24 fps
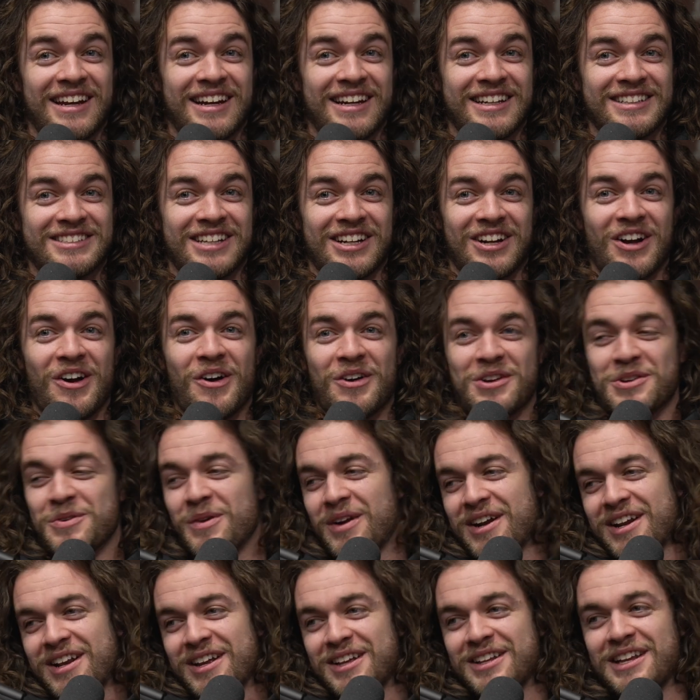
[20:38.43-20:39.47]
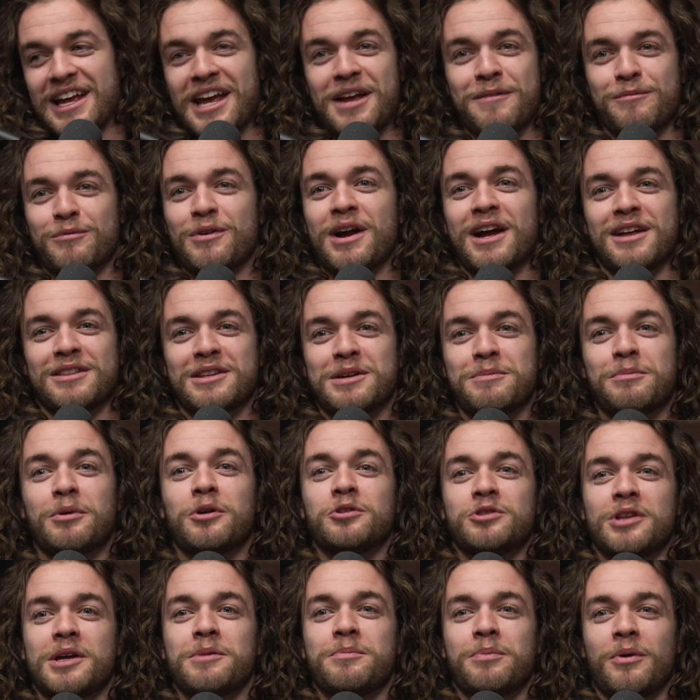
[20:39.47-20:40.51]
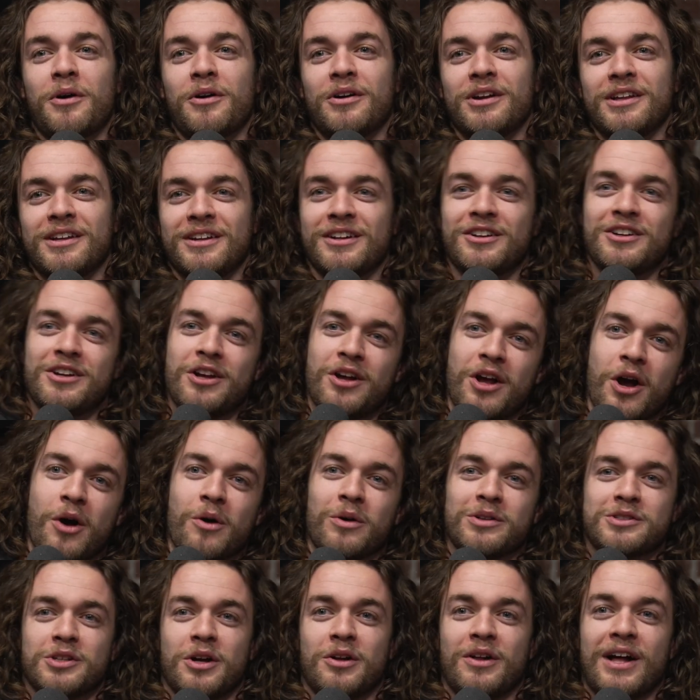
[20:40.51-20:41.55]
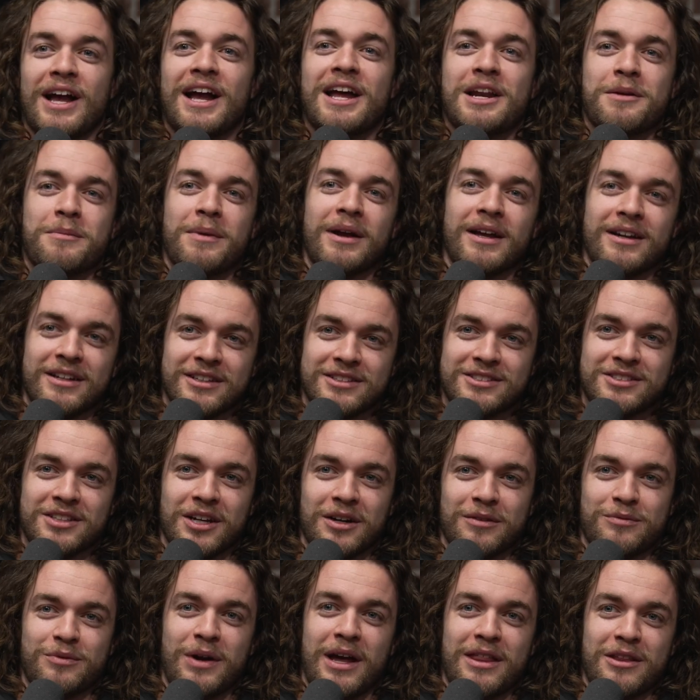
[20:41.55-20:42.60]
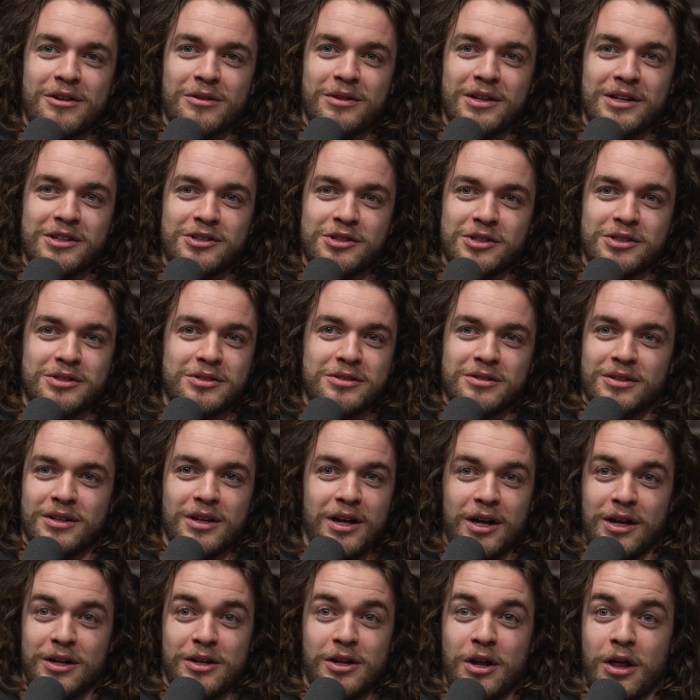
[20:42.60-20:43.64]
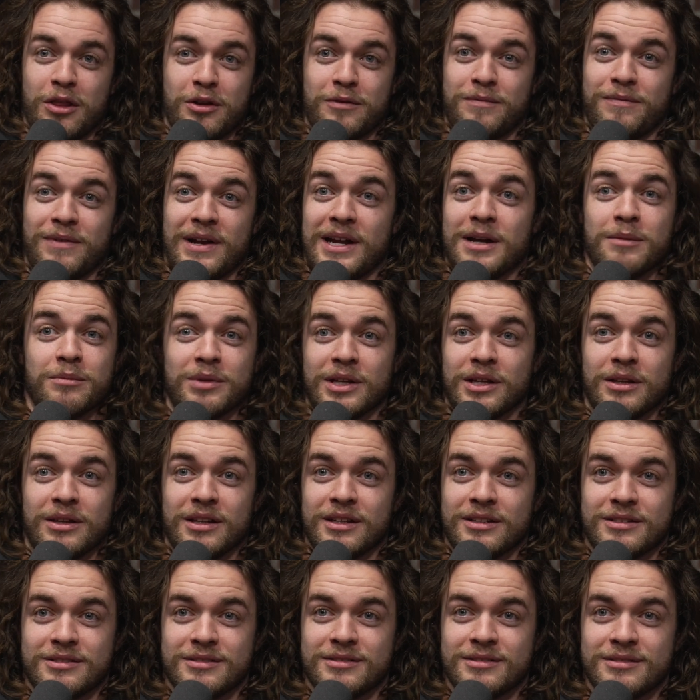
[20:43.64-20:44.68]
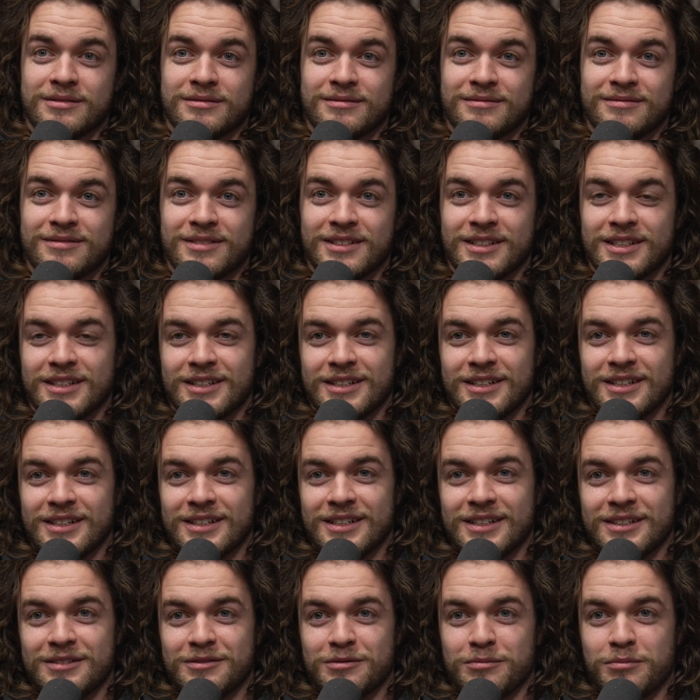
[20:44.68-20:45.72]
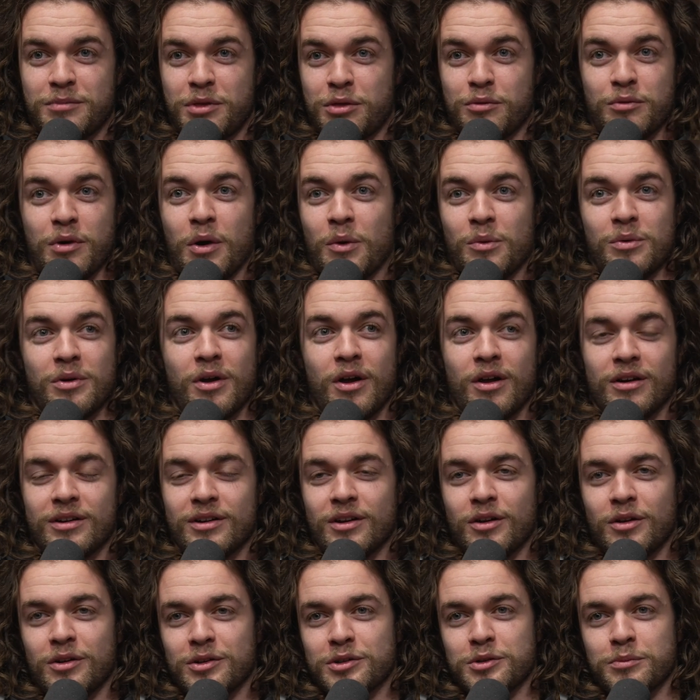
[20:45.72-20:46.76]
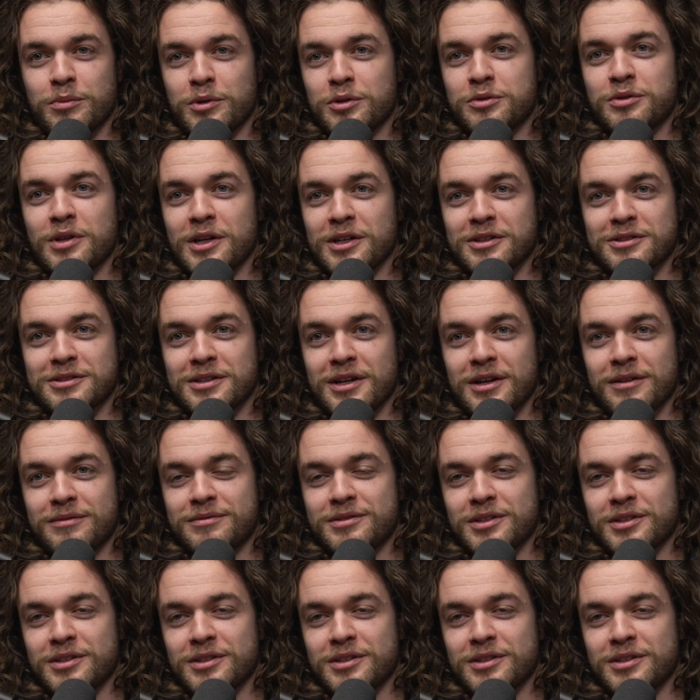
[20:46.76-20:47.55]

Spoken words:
And it's like, oh, you want an A. Bradley birthday party? Here you go. It's all animated stuff rather than just another family that's thrown onto all your birthday stuff.